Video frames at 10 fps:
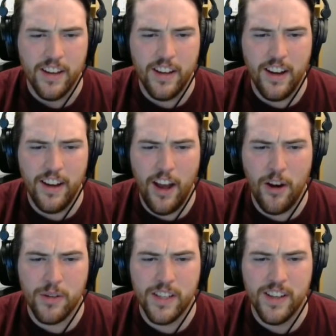Cut it
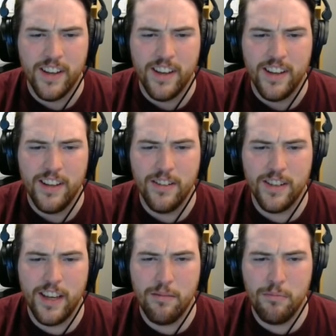out! You'll
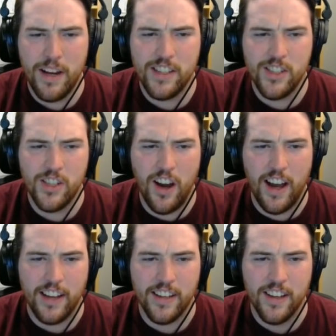get my
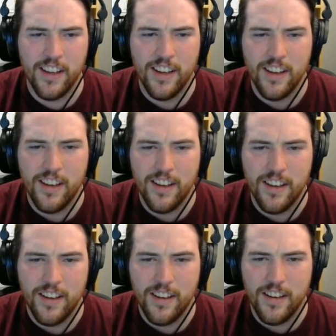shot!
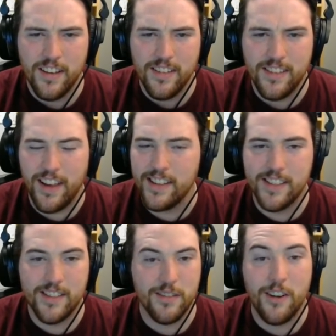
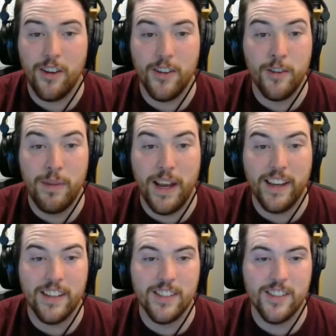That's your
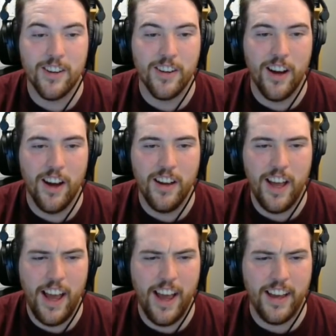main concern, huh?
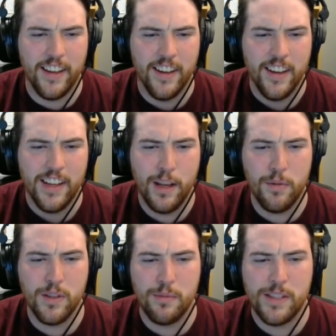Hey!
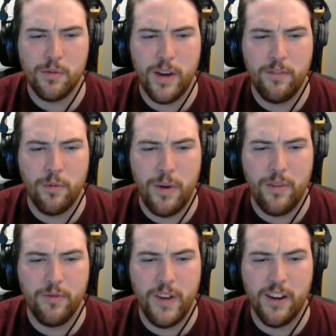Keep those mitts away from
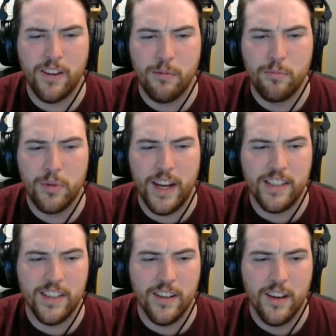my fair
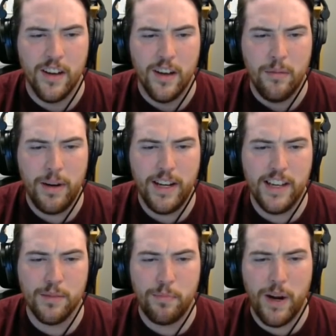complexion. My
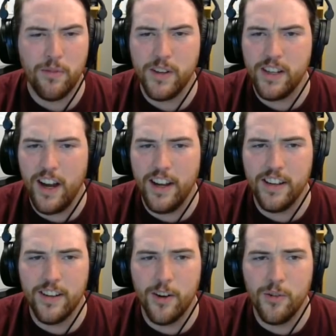dad's a powerful guy,
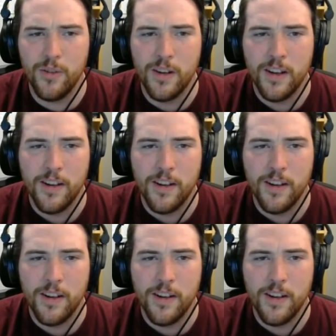you know?